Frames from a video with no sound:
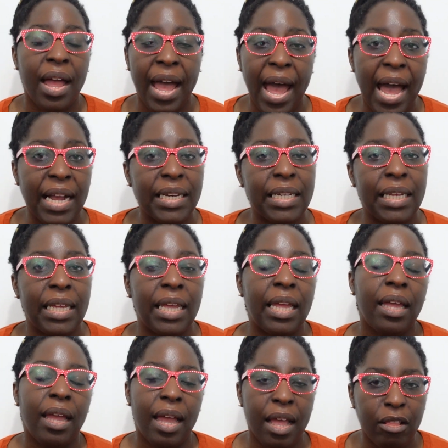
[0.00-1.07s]

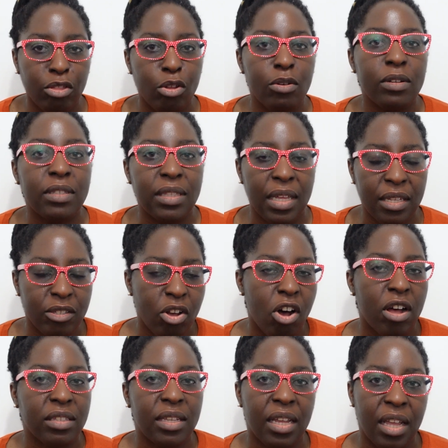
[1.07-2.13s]
acne, and those things
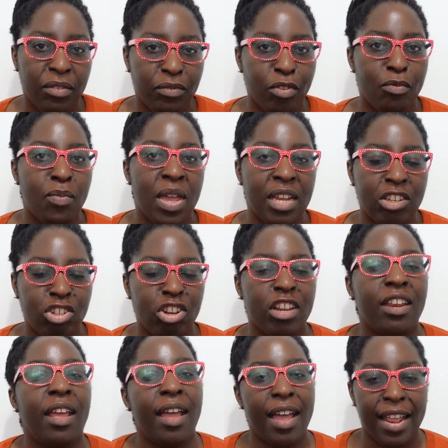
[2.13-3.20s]
causing
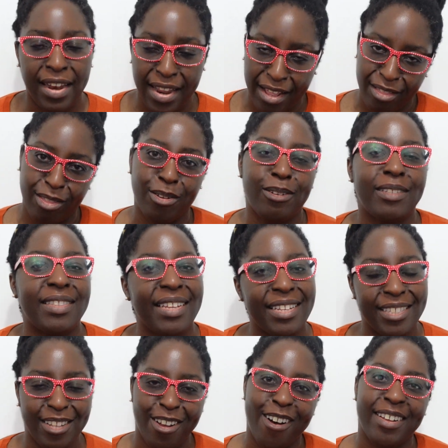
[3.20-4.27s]
inflammation, and then those
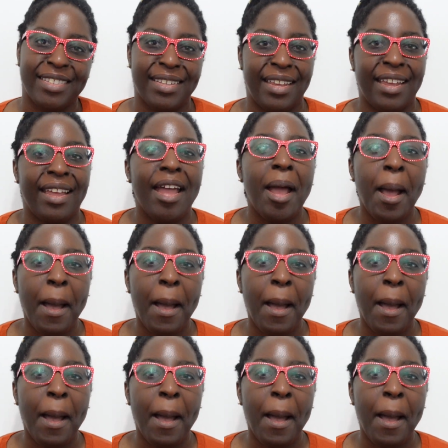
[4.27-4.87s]
things causing